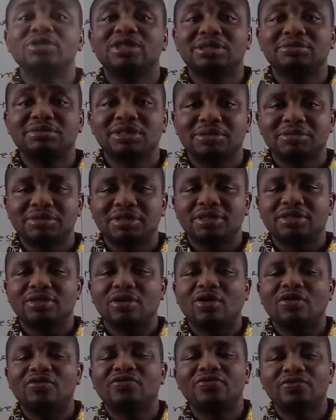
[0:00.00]
no symptoms
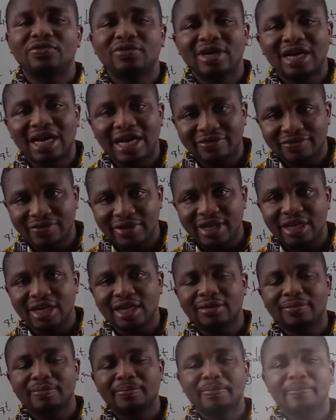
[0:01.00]
of heart
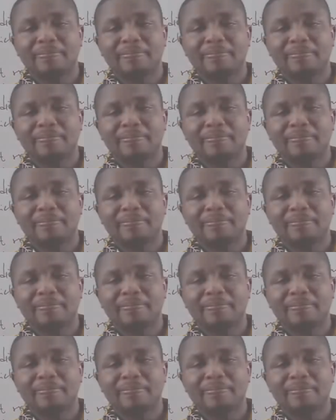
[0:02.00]
failure.